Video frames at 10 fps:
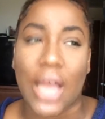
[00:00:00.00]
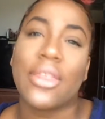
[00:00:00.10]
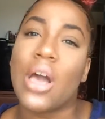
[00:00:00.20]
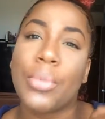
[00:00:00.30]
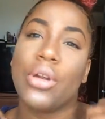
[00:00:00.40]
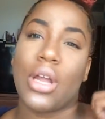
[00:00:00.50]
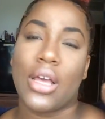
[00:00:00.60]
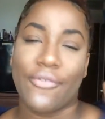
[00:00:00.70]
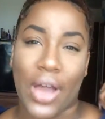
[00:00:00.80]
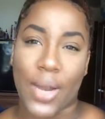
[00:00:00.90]
I think I'm gonna do
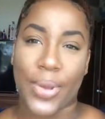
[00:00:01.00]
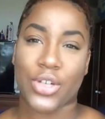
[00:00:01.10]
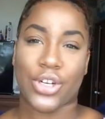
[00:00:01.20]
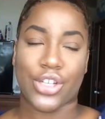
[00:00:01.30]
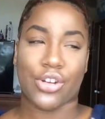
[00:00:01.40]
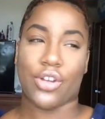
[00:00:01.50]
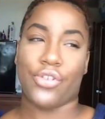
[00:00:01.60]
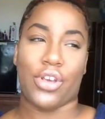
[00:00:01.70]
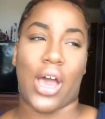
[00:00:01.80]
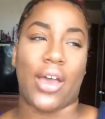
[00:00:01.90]
that. Find a picture and insert it
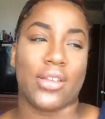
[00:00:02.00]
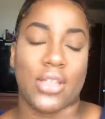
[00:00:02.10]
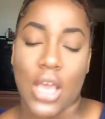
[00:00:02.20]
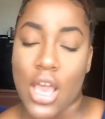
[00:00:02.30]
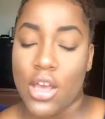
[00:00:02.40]
for you guys.